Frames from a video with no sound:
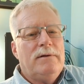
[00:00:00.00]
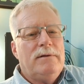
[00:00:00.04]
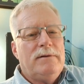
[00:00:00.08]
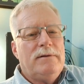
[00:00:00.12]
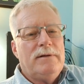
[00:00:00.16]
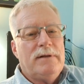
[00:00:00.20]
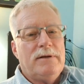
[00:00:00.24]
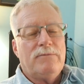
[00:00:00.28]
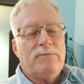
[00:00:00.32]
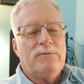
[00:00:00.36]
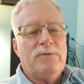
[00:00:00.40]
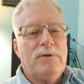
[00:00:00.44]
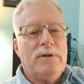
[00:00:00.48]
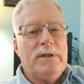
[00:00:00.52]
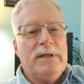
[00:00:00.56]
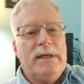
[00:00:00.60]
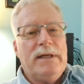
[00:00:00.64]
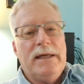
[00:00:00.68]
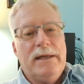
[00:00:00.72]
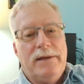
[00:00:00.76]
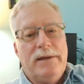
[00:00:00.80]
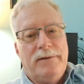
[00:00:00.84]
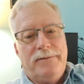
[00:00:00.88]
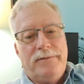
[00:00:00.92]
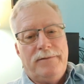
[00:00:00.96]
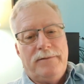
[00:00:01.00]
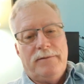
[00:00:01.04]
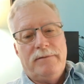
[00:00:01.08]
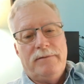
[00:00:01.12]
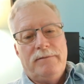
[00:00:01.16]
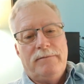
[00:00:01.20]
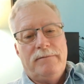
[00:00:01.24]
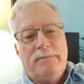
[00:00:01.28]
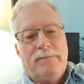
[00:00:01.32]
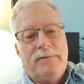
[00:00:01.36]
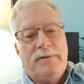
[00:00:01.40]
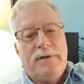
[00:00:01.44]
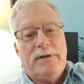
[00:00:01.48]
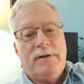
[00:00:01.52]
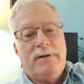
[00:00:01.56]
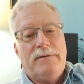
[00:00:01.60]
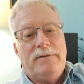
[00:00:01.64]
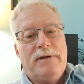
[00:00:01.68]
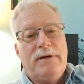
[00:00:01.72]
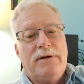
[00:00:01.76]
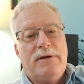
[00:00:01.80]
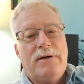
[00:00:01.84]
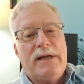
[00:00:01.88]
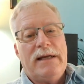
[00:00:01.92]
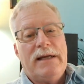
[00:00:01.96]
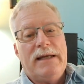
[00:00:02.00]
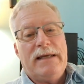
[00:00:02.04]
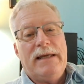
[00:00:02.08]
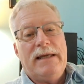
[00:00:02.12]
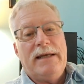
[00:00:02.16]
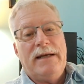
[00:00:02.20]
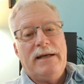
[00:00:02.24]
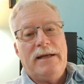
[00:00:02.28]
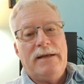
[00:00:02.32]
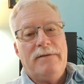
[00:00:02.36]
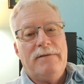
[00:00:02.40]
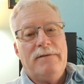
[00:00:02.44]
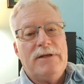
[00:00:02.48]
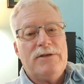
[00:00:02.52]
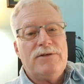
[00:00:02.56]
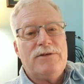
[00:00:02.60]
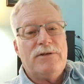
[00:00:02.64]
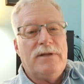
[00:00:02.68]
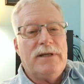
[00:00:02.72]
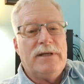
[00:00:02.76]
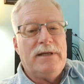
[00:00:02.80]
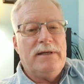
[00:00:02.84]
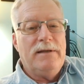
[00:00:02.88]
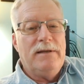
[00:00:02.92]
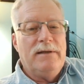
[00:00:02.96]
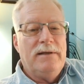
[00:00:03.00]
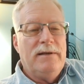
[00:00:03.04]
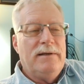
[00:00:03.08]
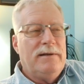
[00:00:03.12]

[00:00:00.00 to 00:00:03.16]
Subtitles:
There really is. They're going to get it eventually.